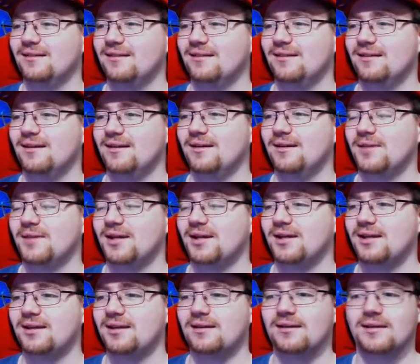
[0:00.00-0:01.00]
Oh
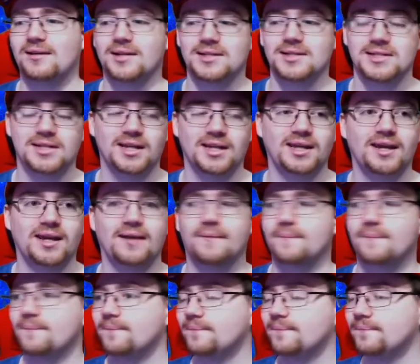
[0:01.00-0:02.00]
my gosh, okay.
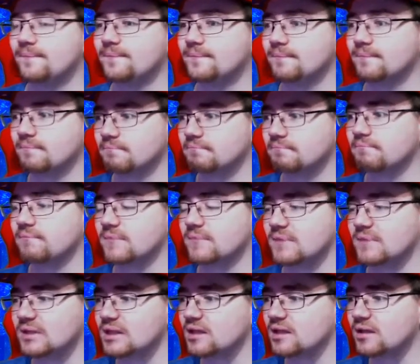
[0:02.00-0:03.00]

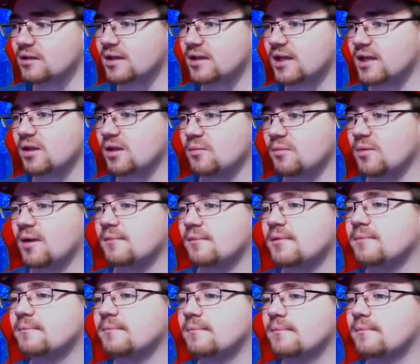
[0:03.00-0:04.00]
Okay, no
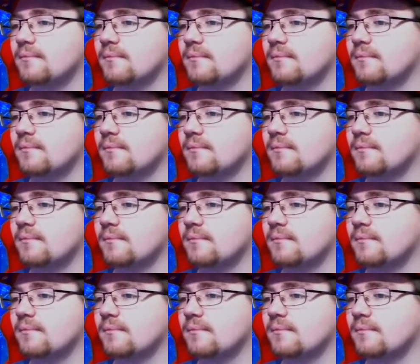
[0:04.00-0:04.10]
problem.